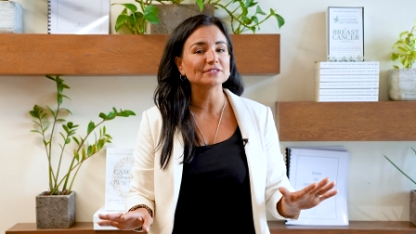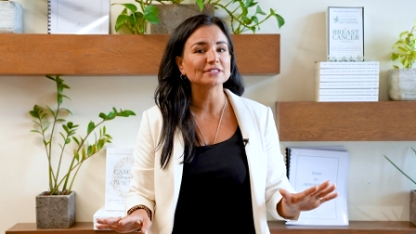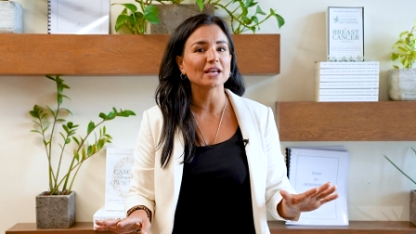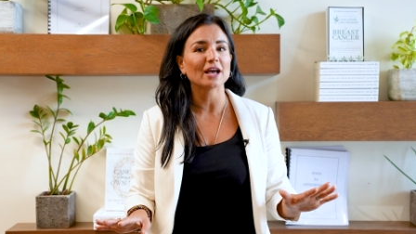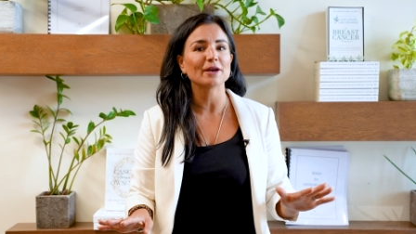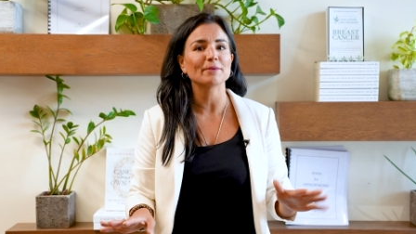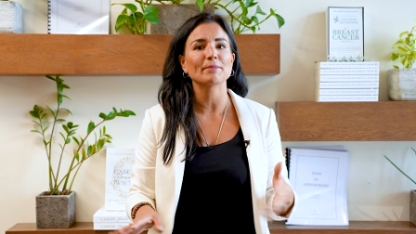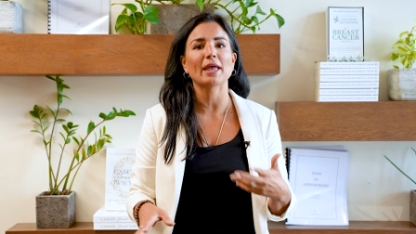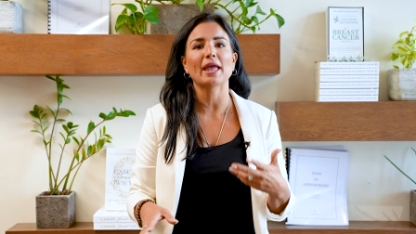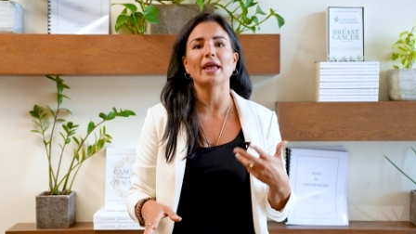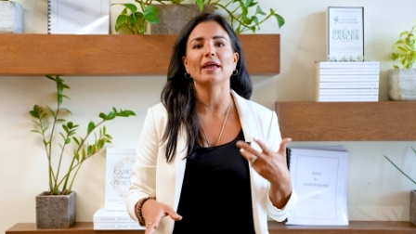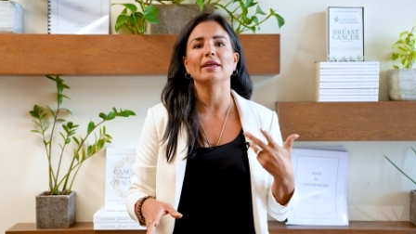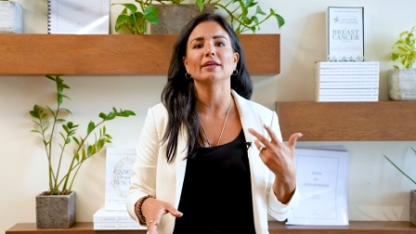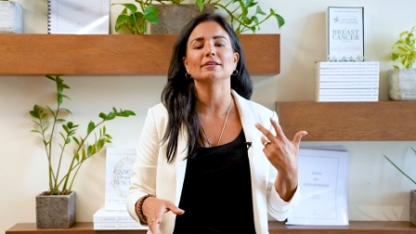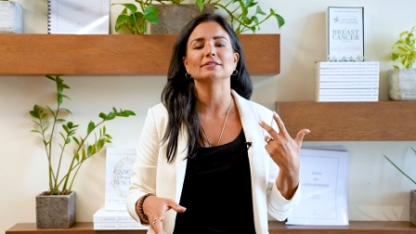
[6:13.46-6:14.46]
some
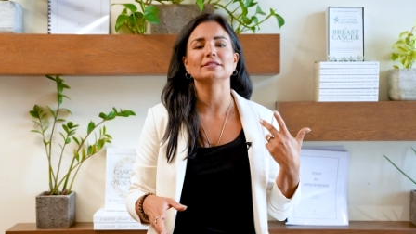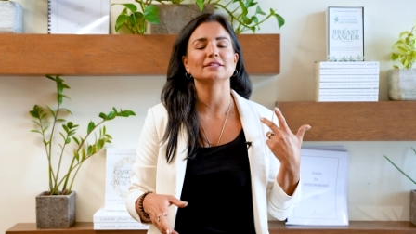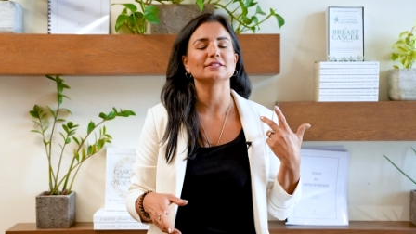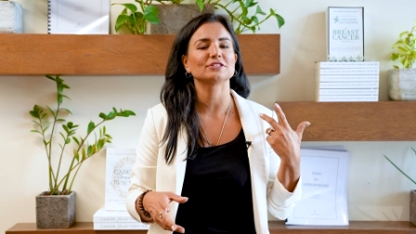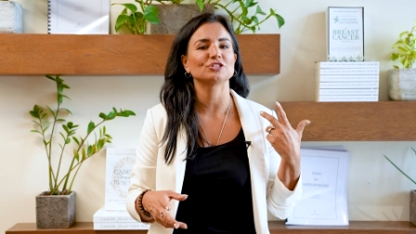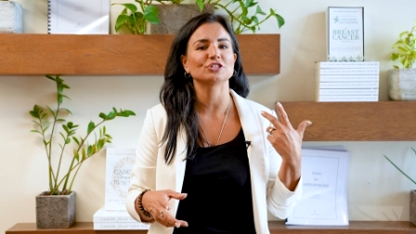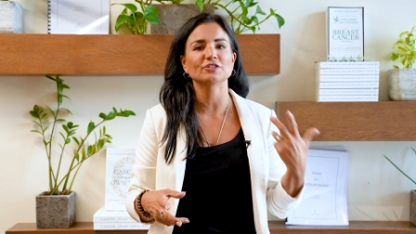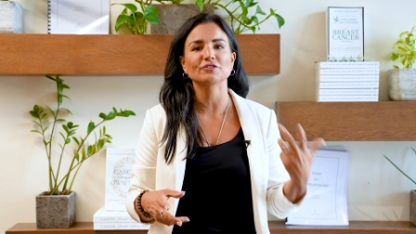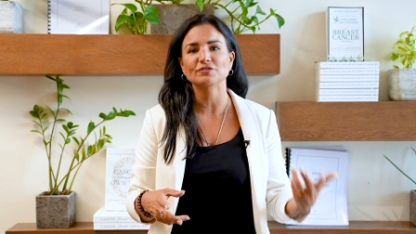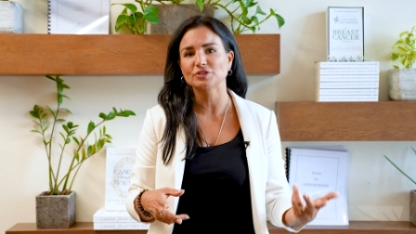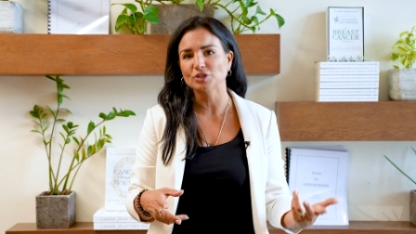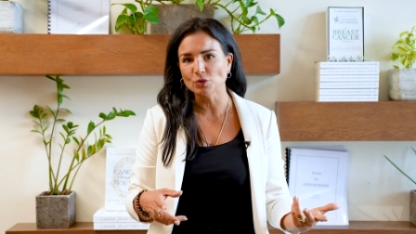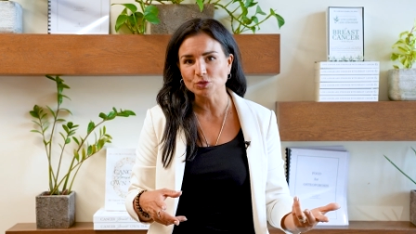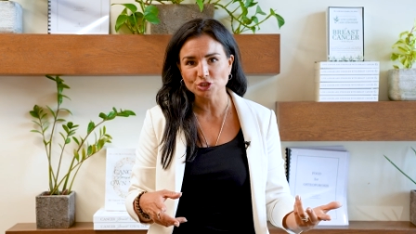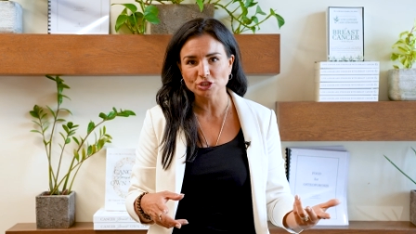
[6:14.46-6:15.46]
and it's just
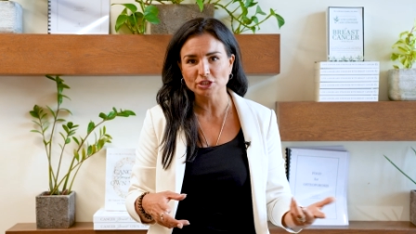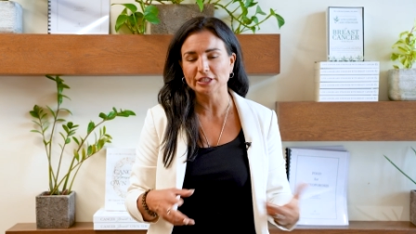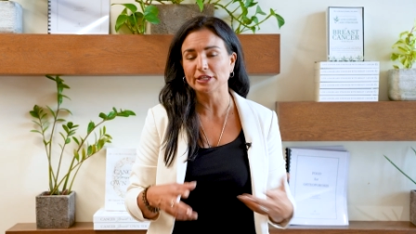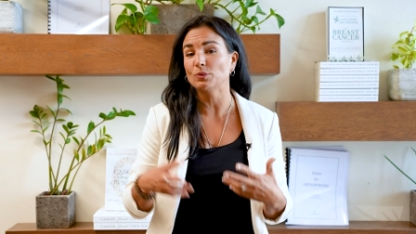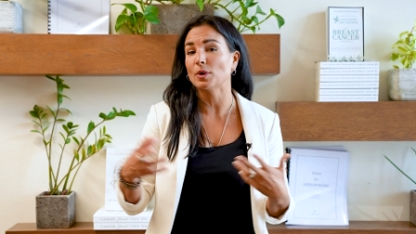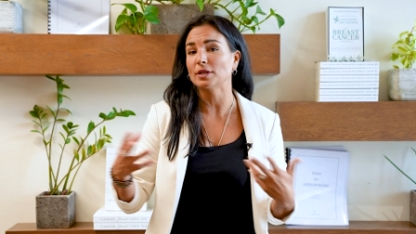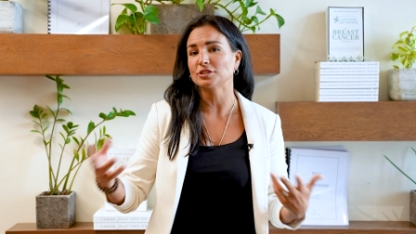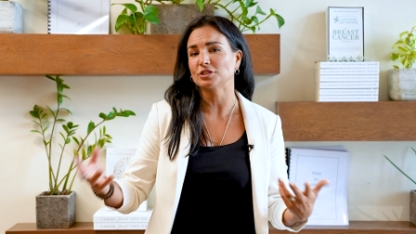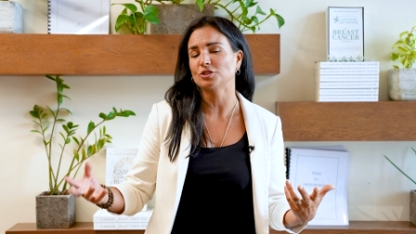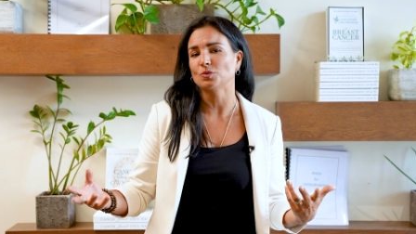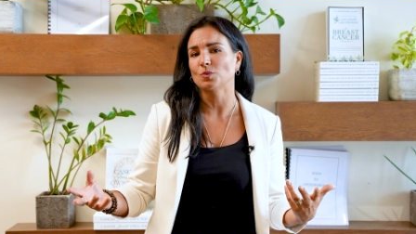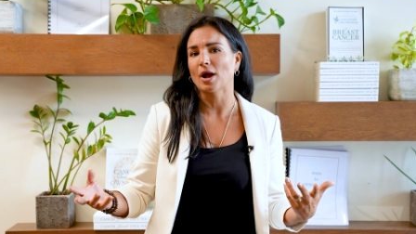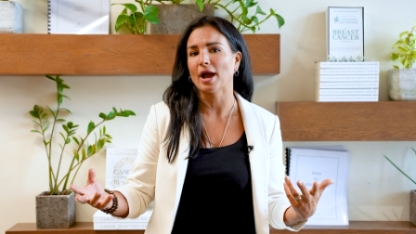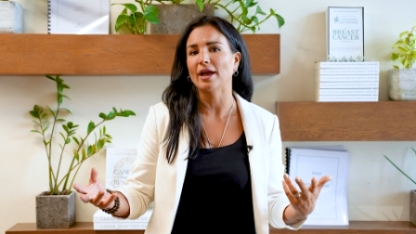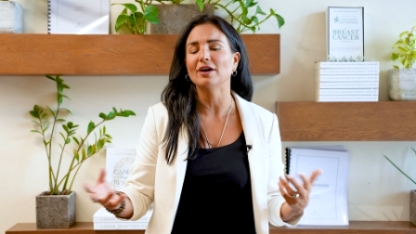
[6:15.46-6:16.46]
socially once in a
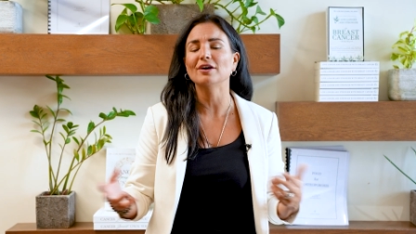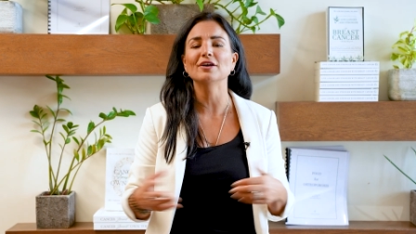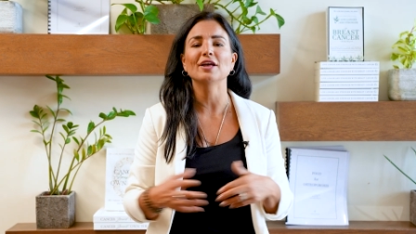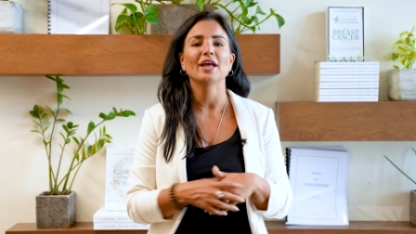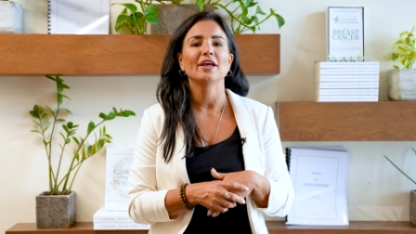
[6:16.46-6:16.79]
while,